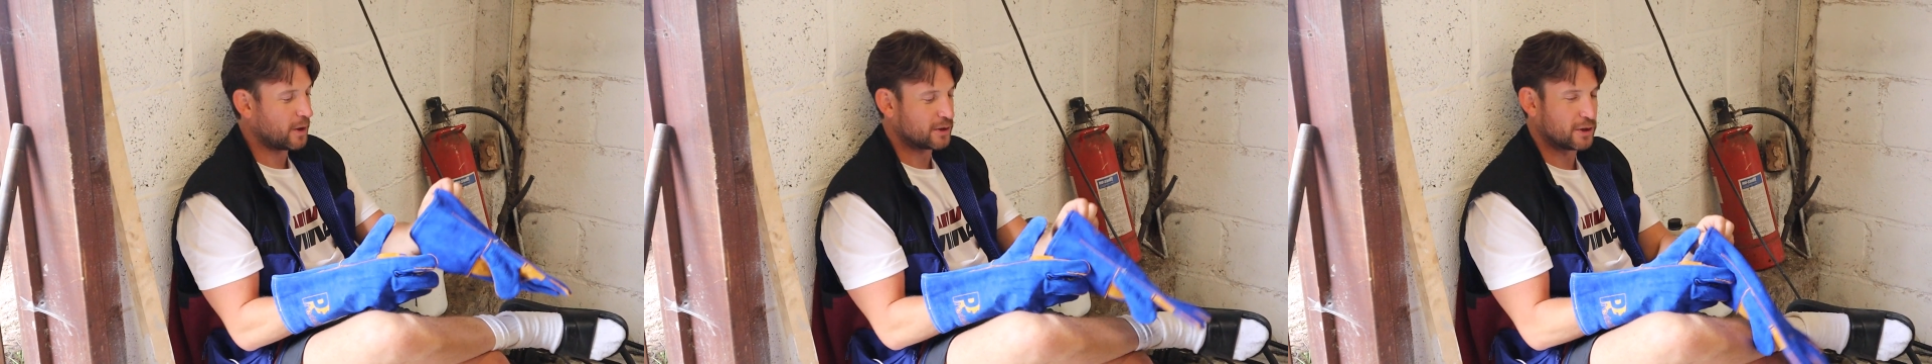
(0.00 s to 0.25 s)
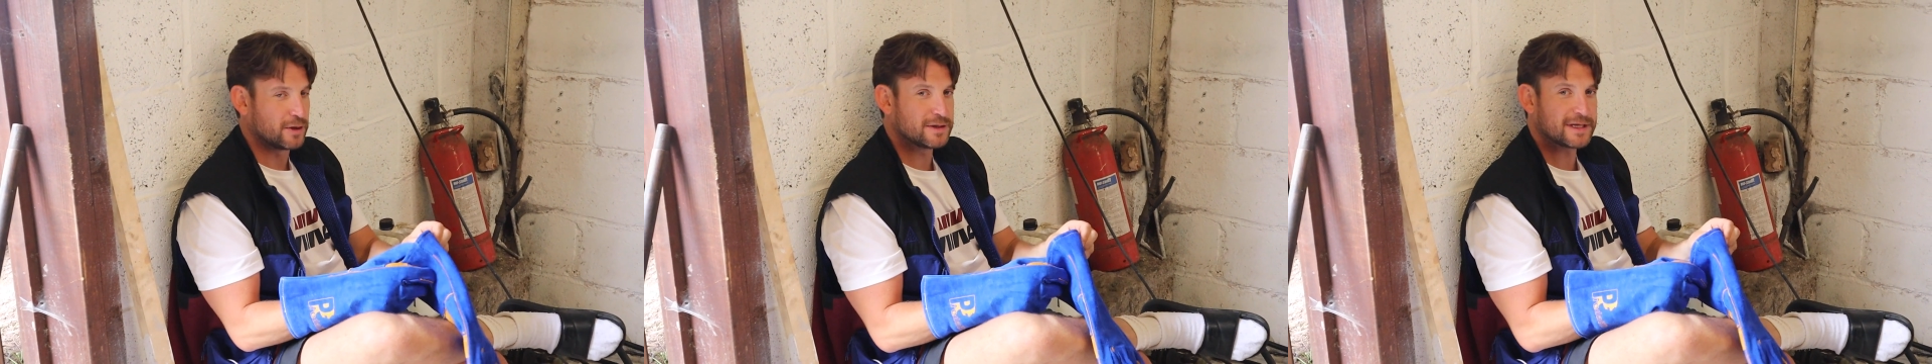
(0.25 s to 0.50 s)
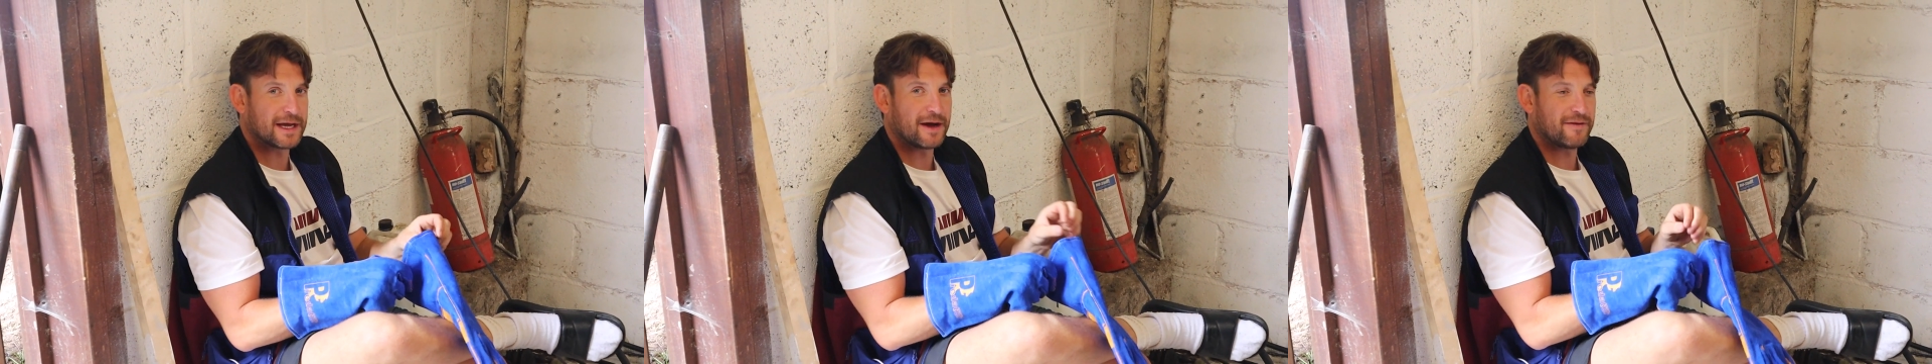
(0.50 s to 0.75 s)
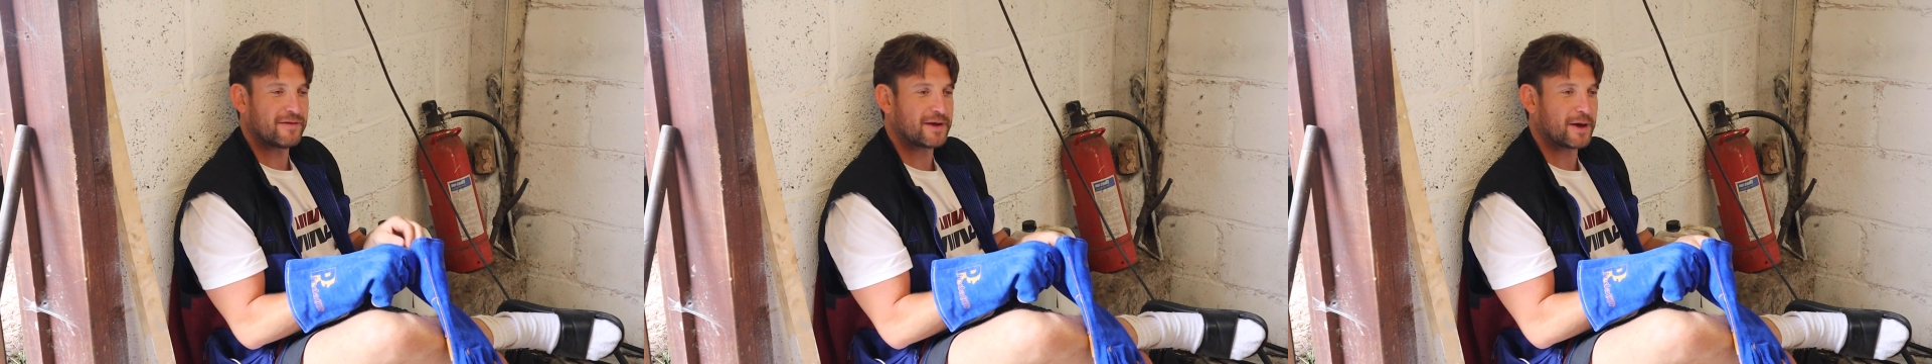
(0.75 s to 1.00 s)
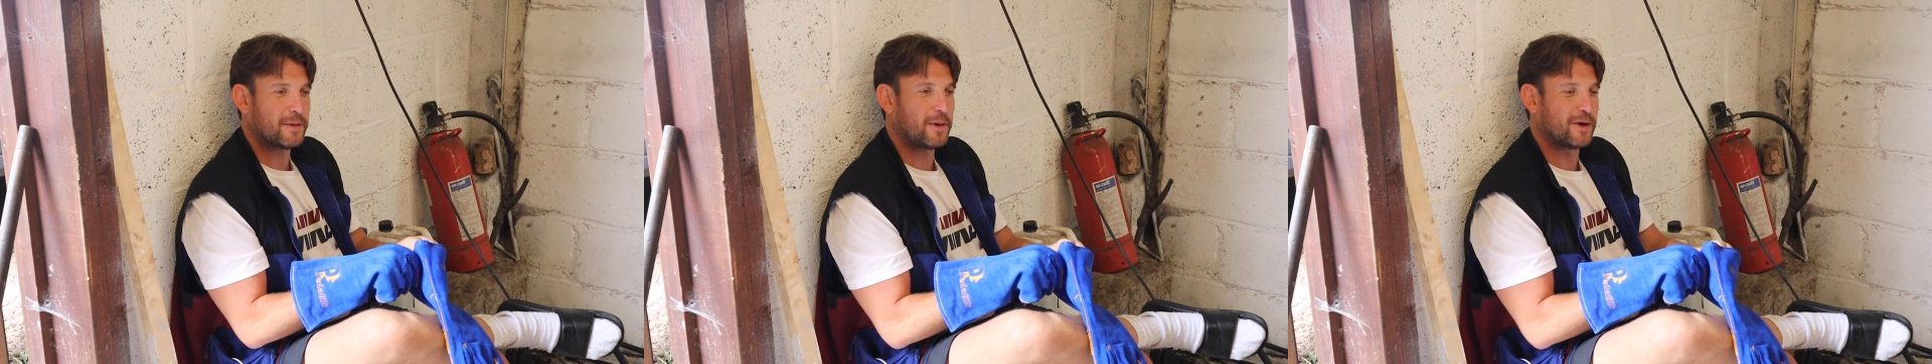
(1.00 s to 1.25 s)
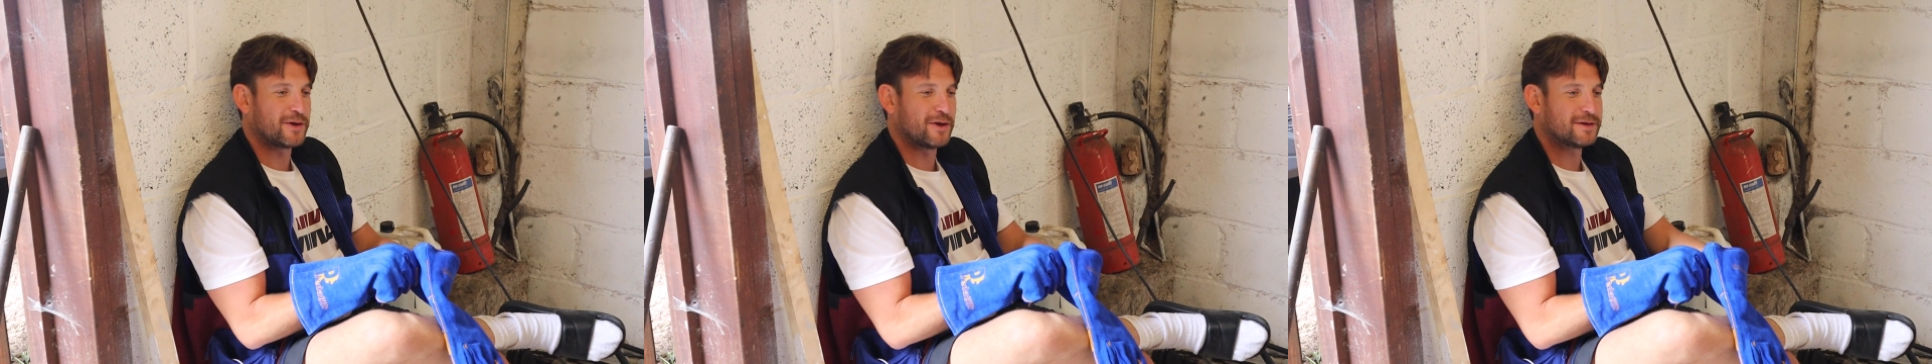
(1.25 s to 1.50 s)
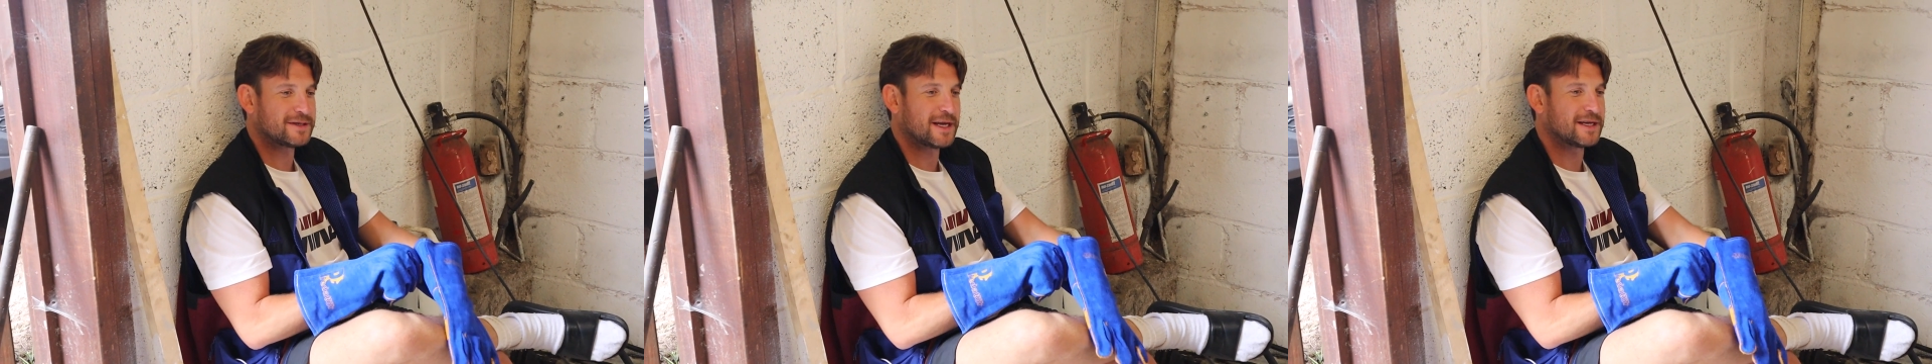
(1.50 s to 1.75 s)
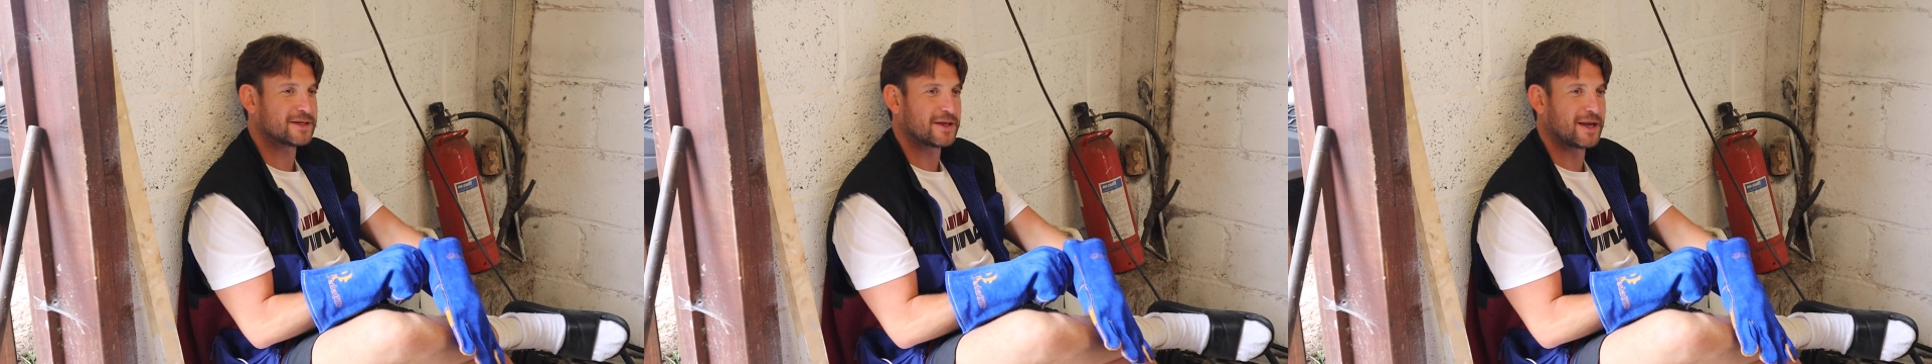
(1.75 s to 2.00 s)
I think I might use
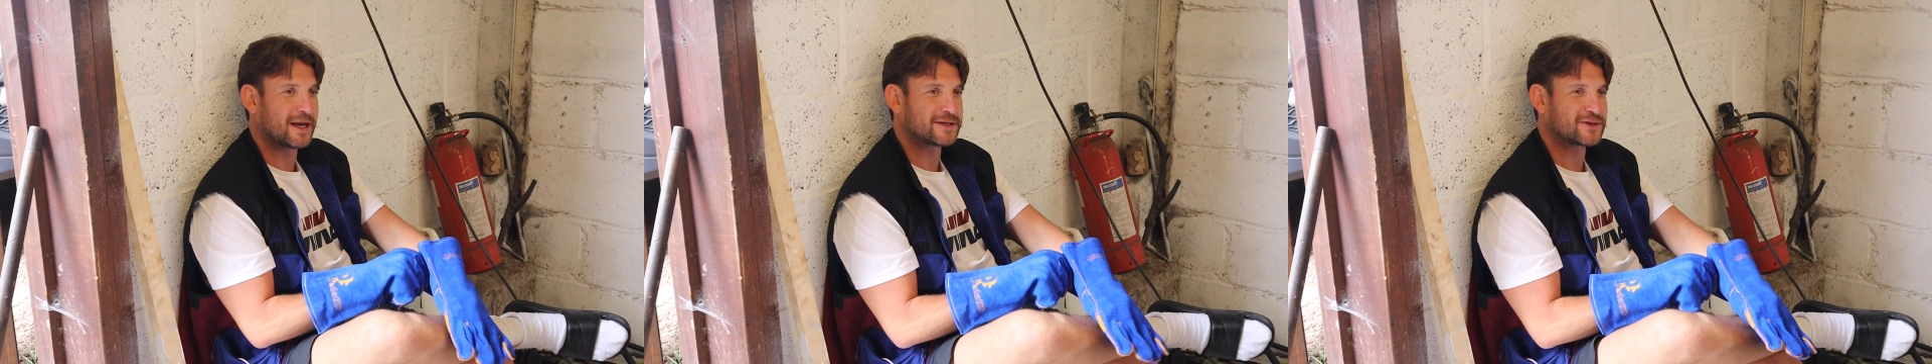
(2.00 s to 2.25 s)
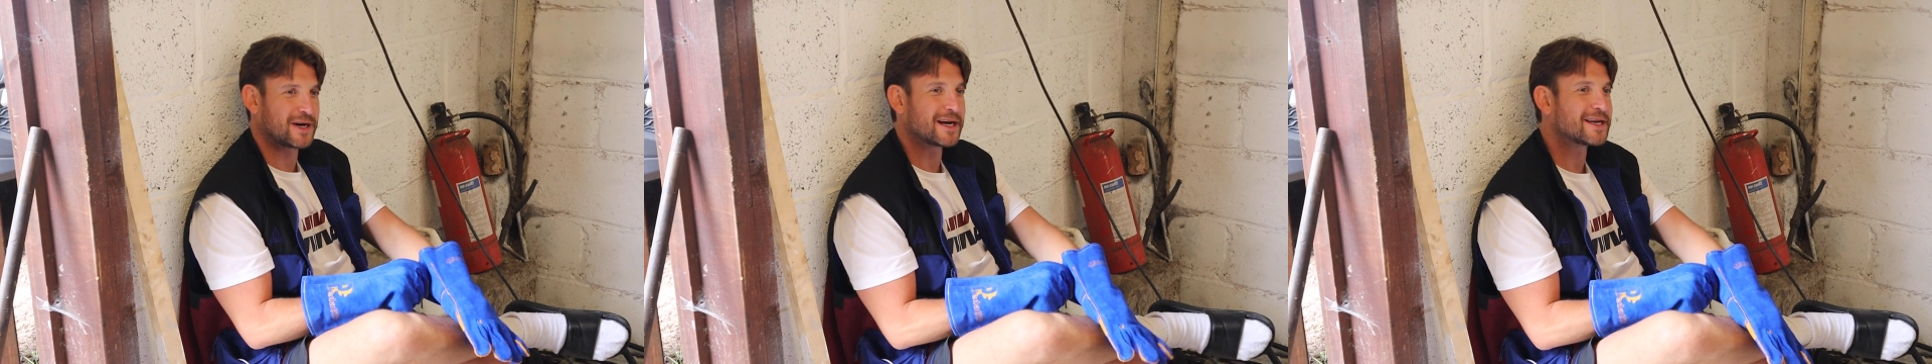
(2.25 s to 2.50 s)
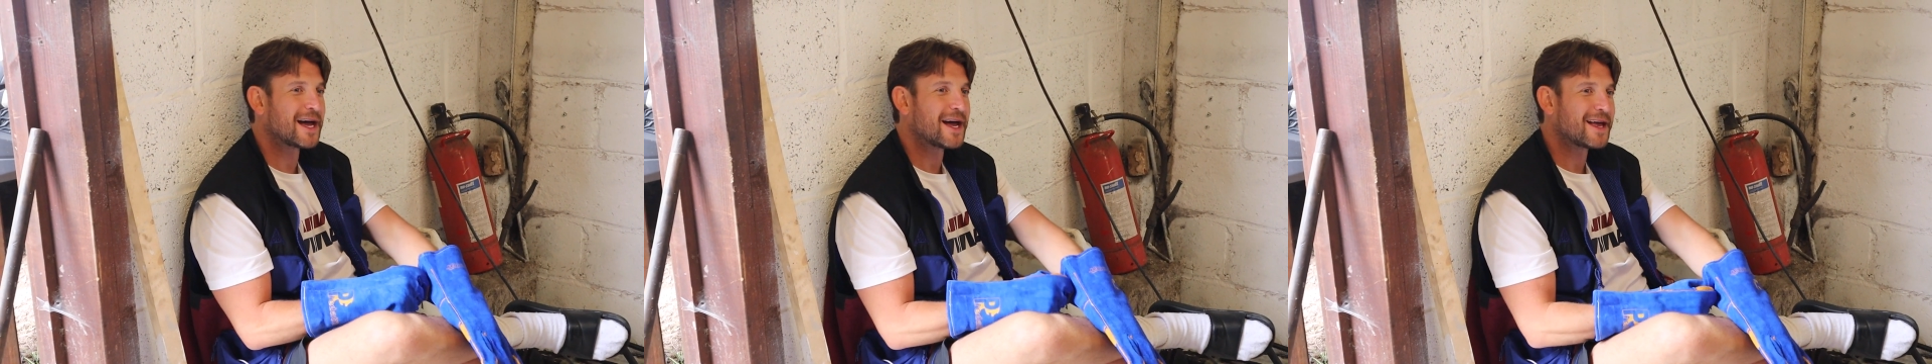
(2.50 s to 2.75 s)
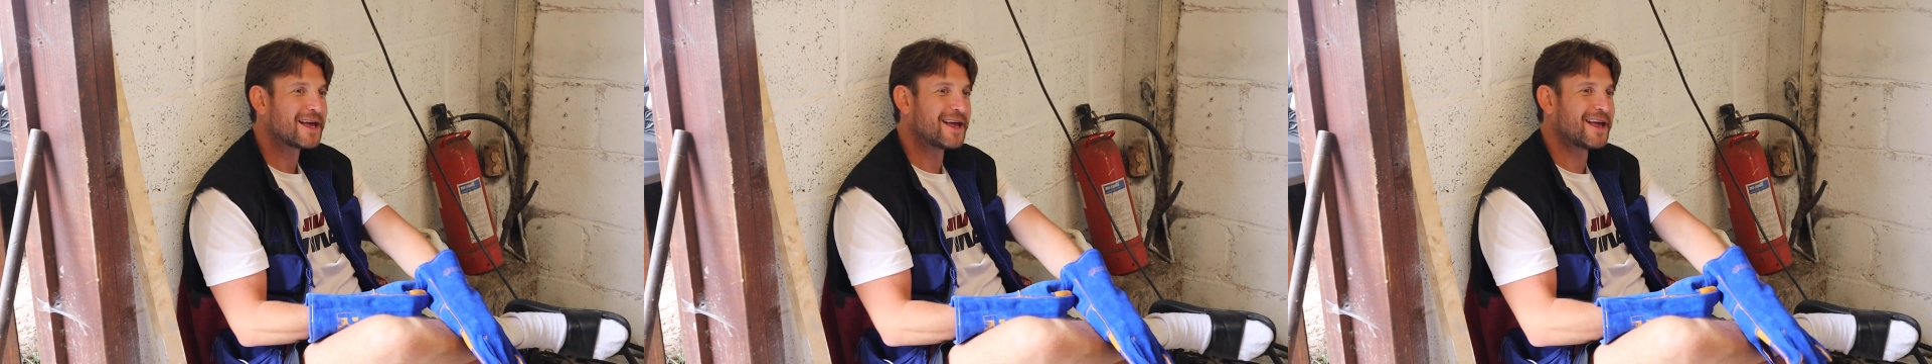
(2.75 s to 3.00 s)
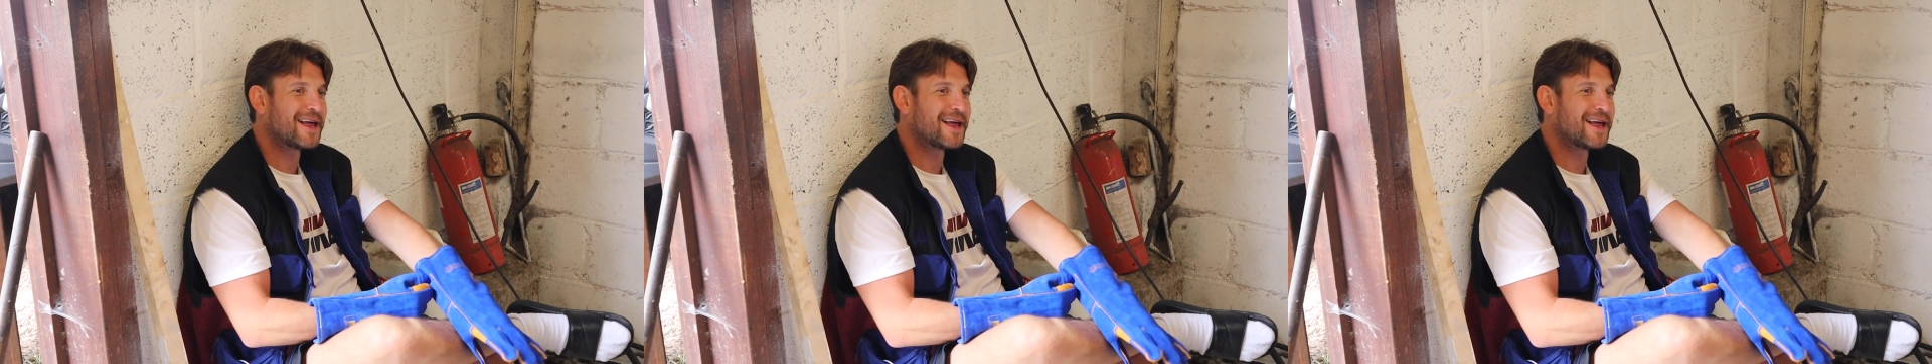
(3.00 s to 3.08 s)
these on the next strap bar.